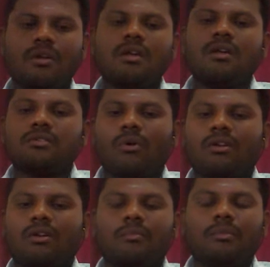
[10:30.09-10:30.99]
So whatever
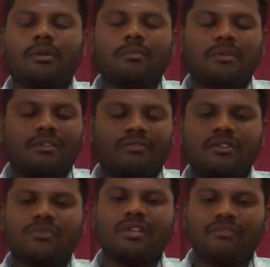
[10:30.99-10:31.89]
may be the values we
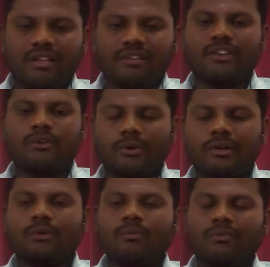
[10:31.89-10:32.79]
need to
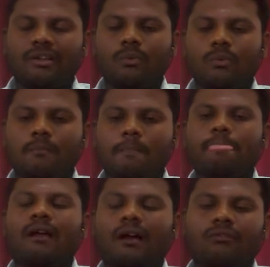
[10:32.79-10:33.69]
give
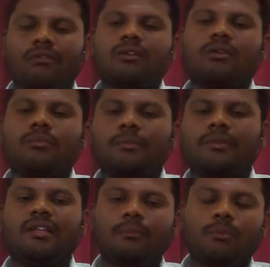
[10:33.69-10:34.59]
and whatever may be the
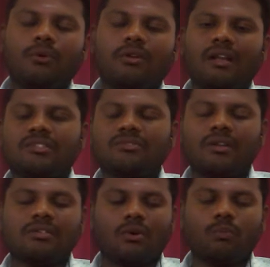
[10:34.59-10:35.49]
input and as well as
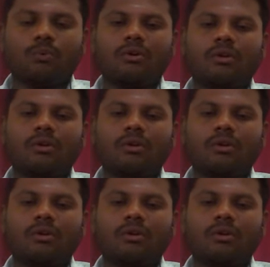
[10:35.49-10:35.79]
output.